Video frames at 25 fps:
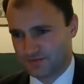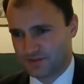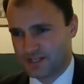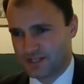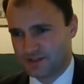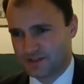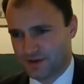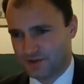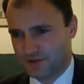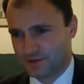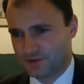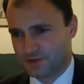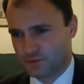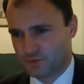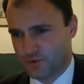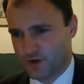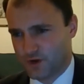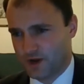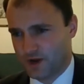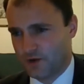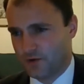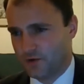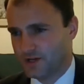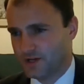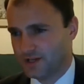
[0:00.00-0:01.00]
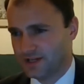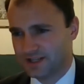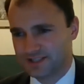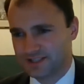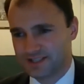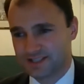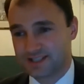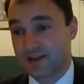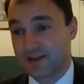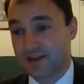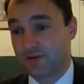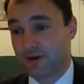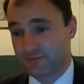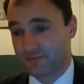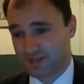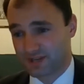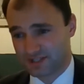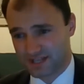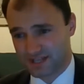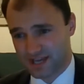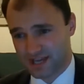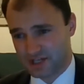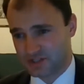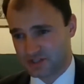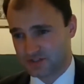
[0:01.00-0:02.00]
these funds as well, to take
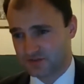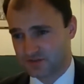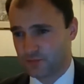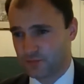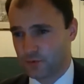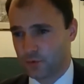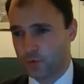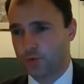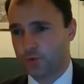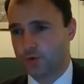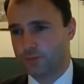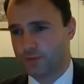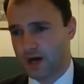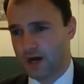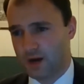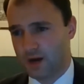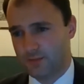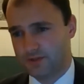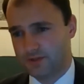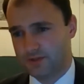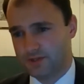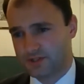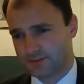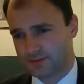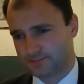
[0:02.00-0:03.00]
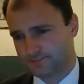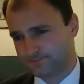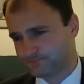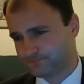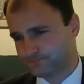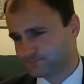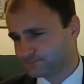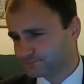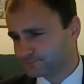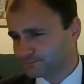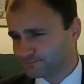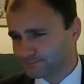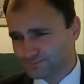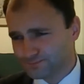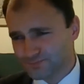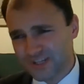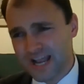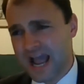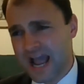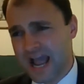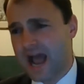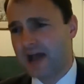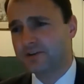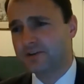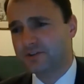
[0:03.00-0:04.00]
representations from all departments
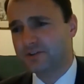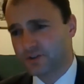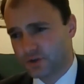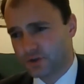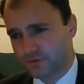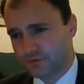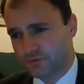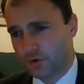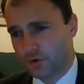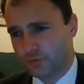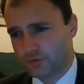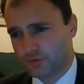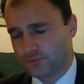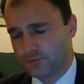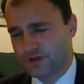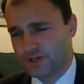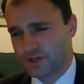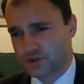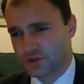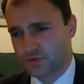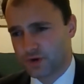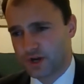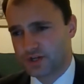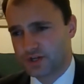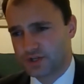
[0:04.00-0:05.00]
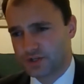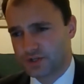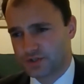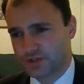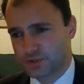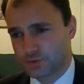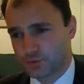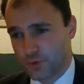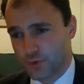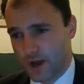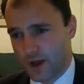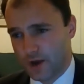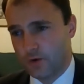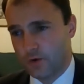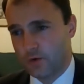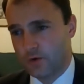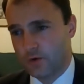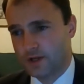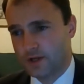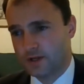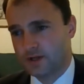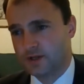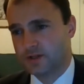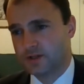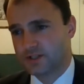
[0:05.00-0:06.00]
and the devolved administrations as well,
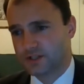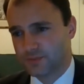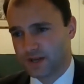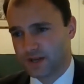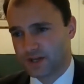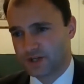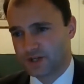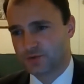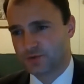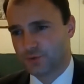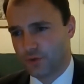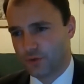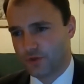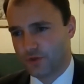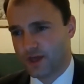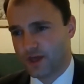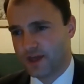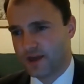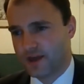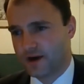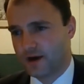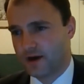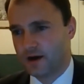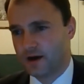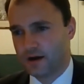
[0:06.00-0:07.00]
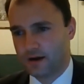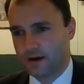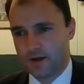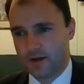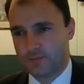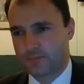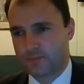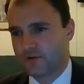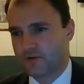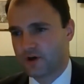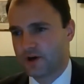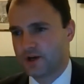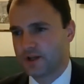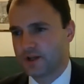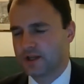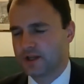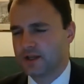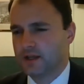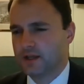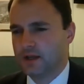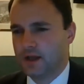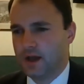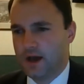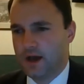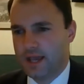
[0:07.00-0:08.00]
to make sure that they are providing
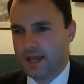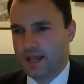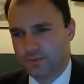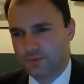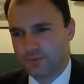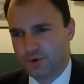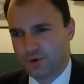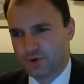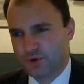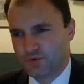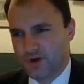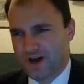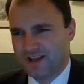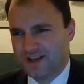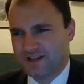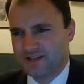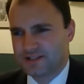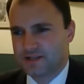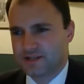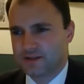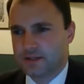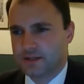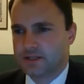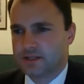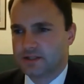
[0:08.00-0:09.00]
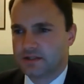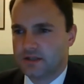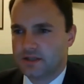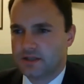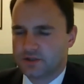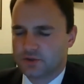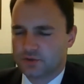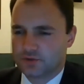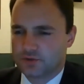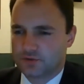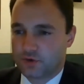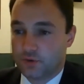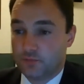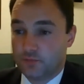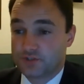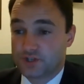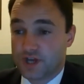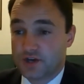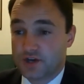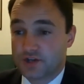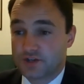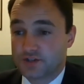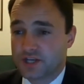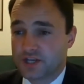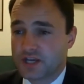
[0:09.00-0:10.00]
input as well into these sorts of
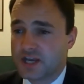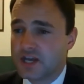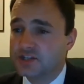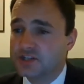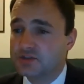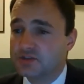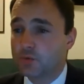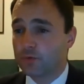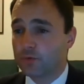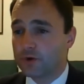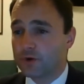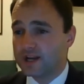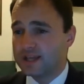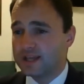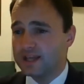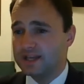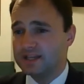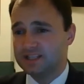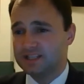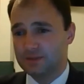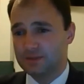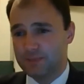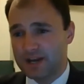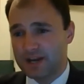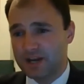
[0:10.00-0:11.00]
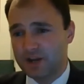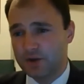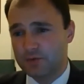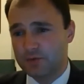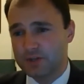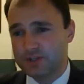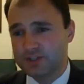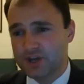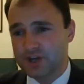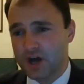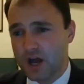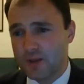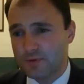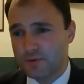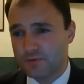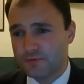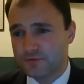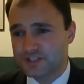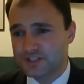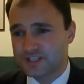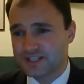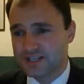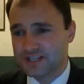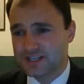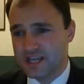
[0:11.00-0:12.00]
conversations. So it really is, depending on the type of
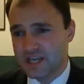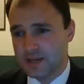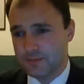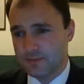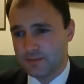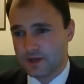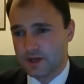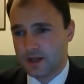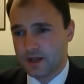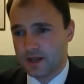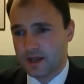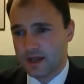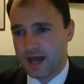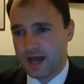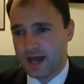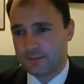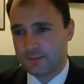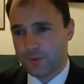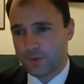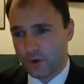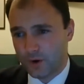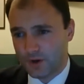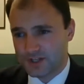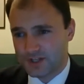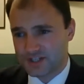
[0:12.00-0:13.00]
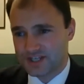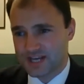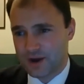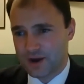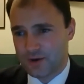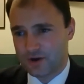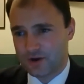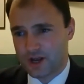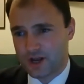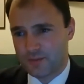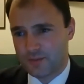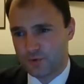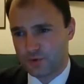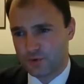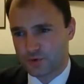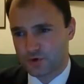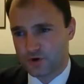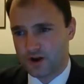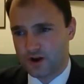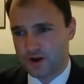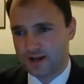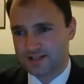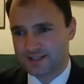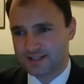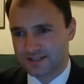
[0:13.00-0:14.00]
scheme and policy outcome you're
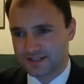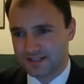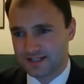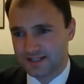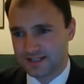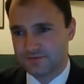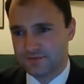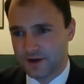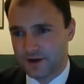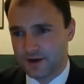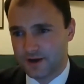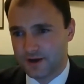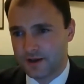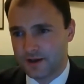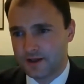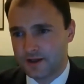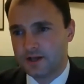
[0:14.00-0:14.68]
trying to deliver,